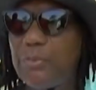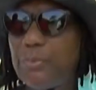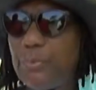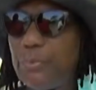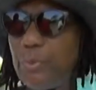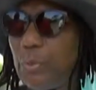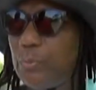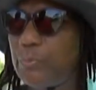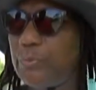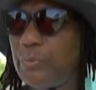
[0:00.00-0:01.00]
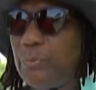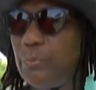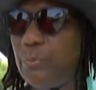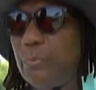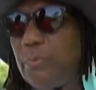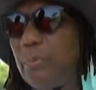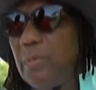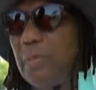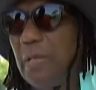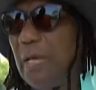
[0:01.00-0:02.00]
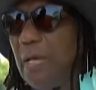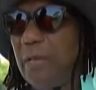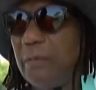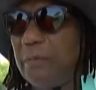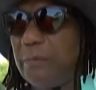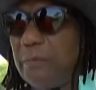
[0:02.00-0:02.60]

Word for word: to those who are